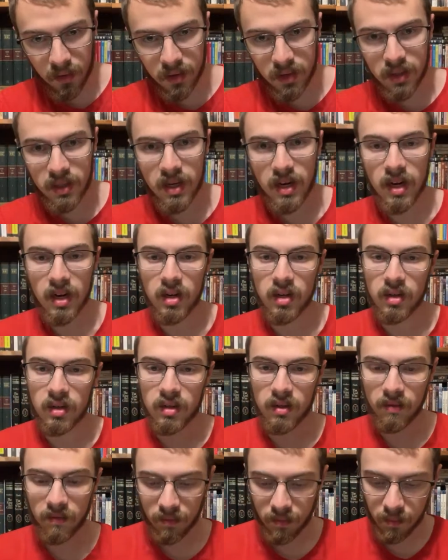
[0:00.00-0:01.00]
stages
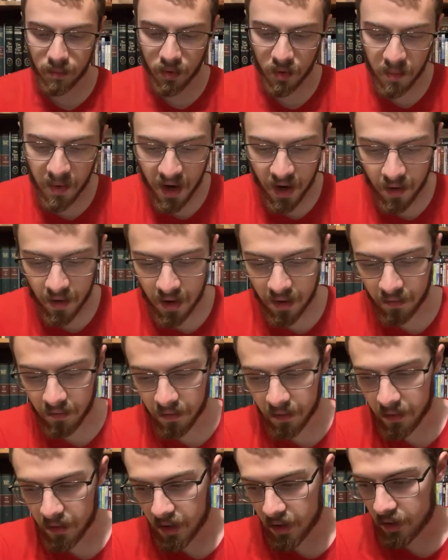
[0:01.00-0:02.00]
of preparing
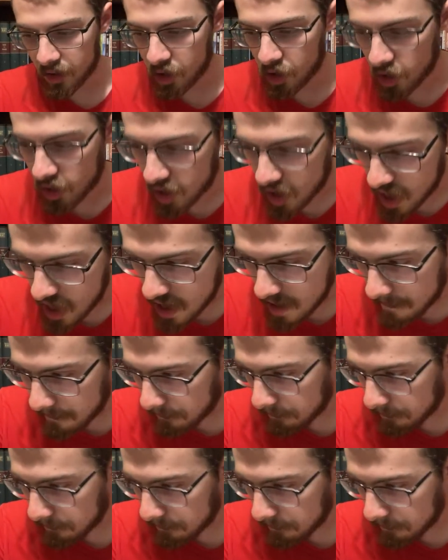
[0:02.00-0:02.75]
for their journey.